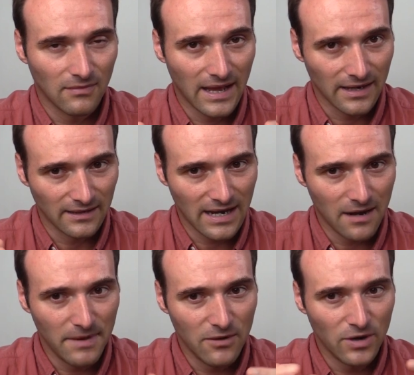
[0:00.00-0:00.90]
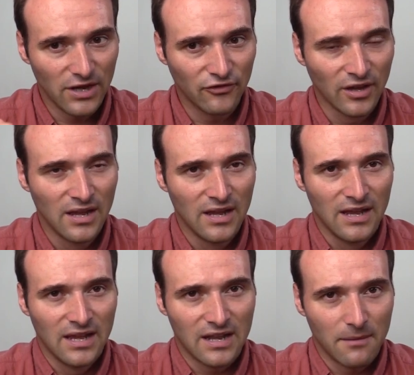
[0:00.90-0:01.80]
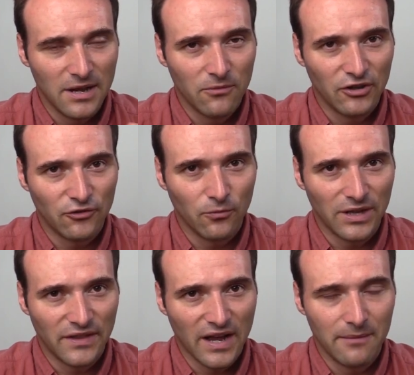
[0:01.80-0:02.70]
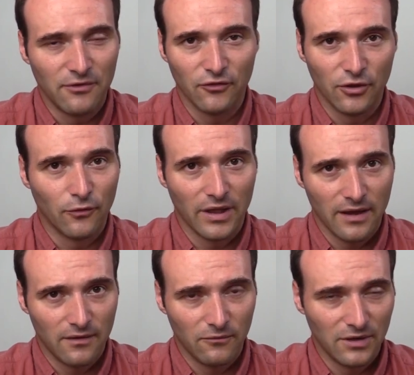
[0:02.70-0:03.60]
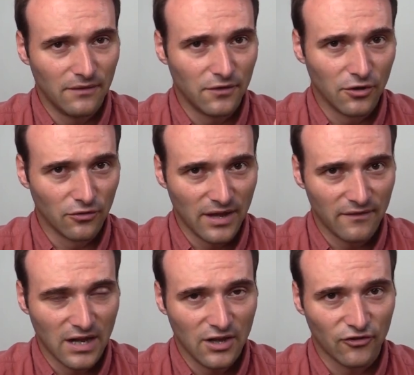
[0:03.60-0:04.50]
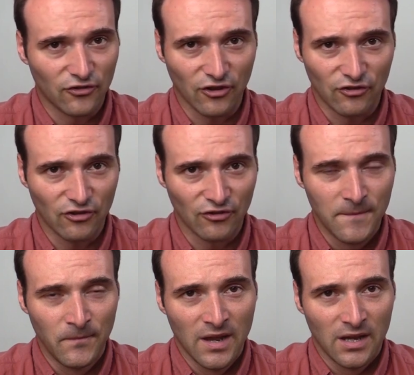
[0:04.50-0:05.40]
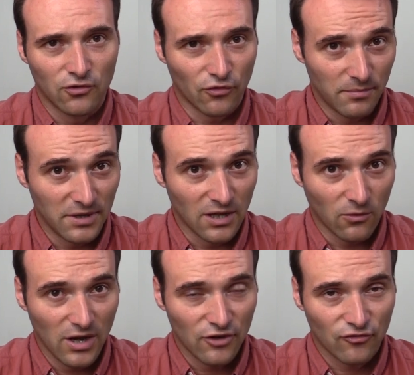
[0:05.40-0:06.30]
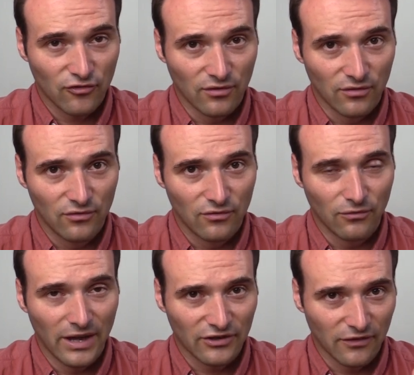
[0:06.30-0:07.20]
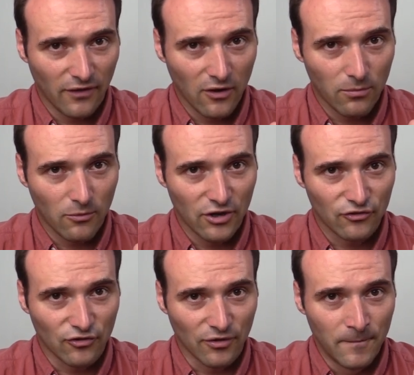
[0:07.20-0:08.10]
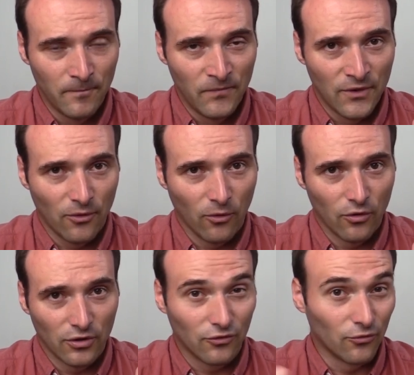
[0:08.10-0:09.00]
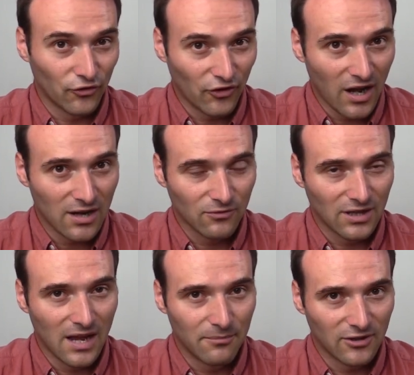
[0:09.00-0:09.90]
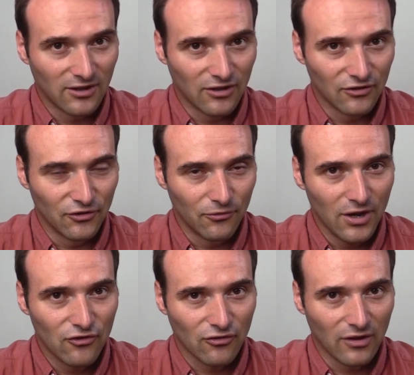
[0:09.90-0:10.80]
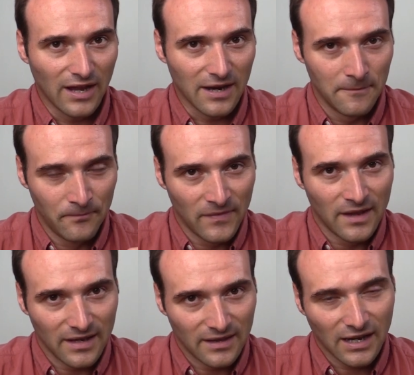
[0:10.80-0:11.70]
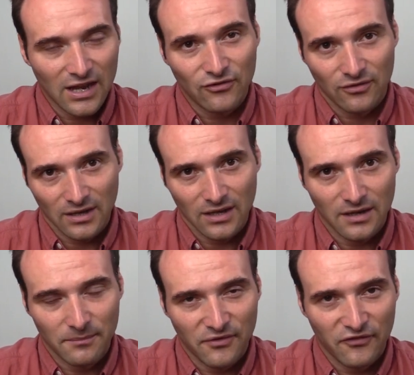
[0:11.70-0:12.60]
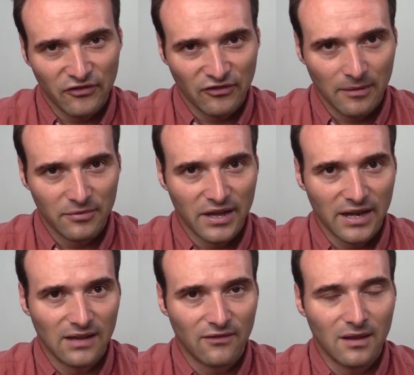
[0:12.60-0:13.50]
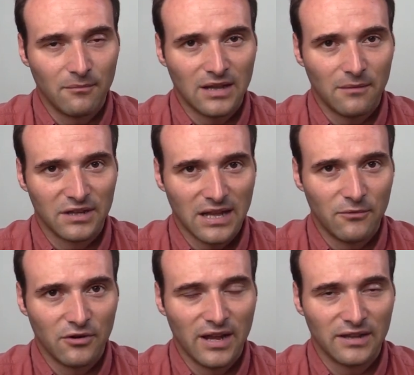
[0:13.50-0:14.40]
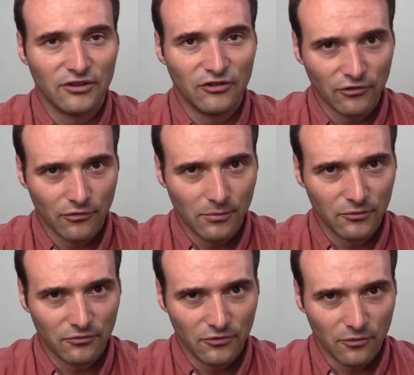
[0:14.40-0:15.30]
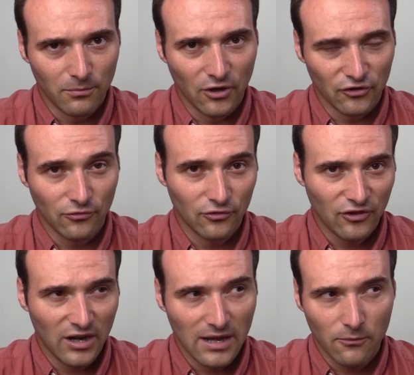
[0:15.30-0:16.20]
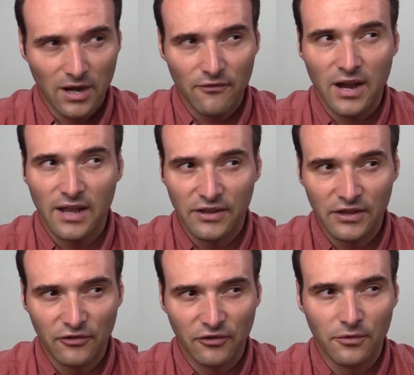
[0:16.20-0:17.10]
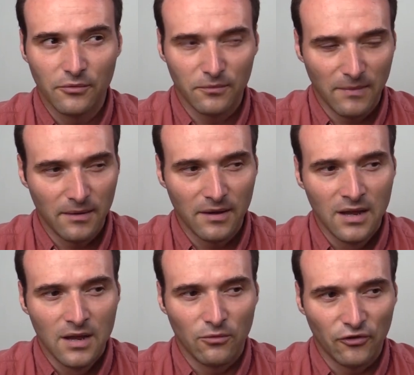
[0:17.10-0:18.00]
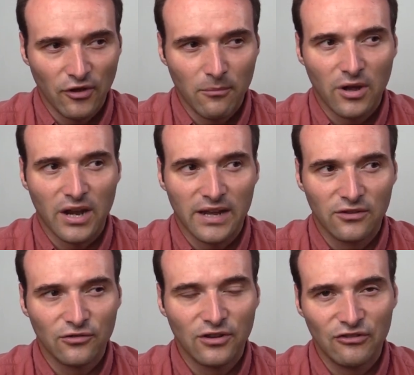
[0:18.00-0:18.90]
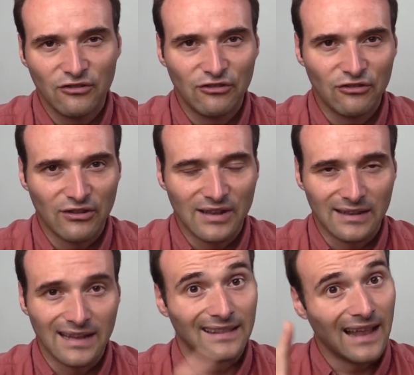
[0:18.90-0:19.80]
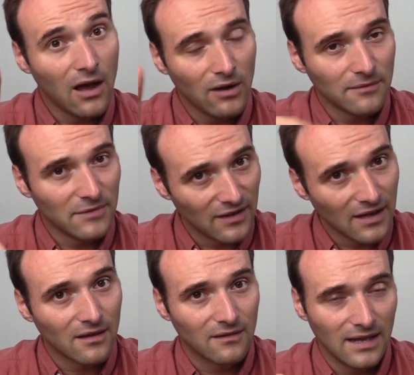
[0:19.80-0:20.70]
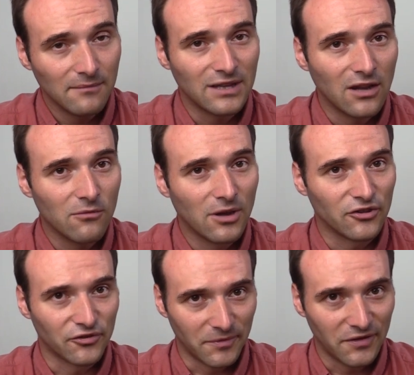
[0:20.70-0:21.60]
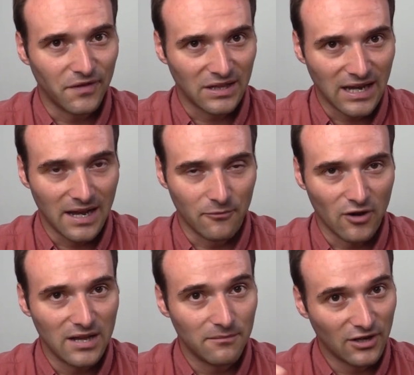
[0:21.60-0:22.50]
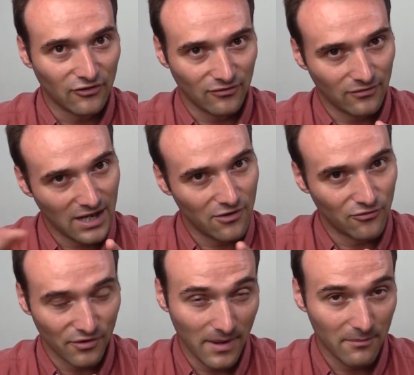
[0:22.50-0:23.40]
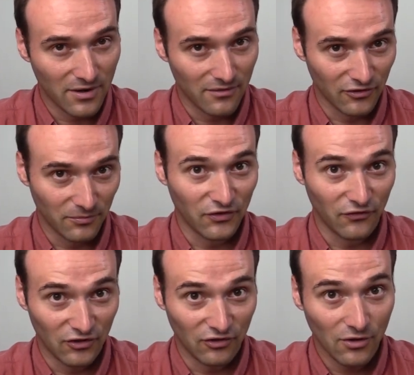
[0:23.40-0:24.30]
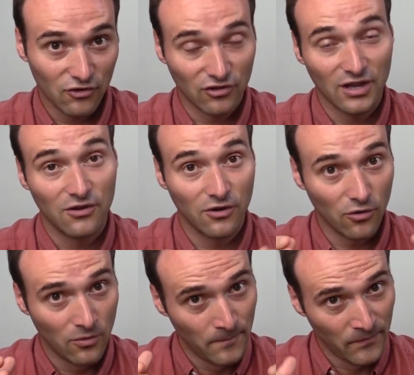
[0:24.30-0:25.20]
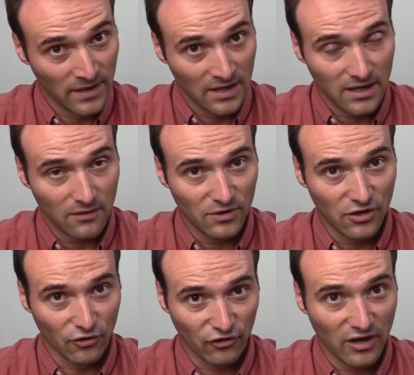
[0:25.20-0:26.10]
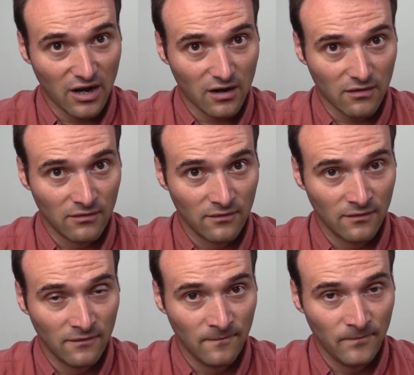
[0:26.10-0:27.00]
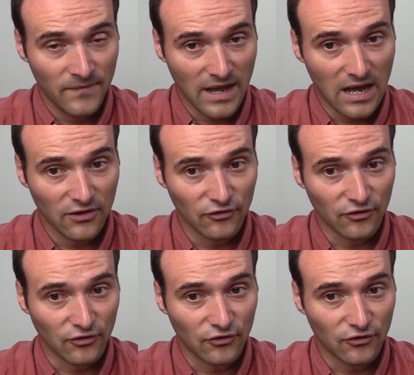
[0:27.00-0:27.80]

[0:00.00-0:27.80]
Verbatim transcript: Like there are many ways, there are many ways to win time if you don't want if you don't have an answer, such as to repeat the question, to ask a follow-up question, or to start with a hypothetical situation like in the case in, in previous example that I get time and time when you had a disagreement with your boss, you could start like whenever I had a disagreement with my with someone, I do this, do this and that. And now let me think let me tell you about a specific time, right? Because then you remember a specific situation, then you go with your star answer.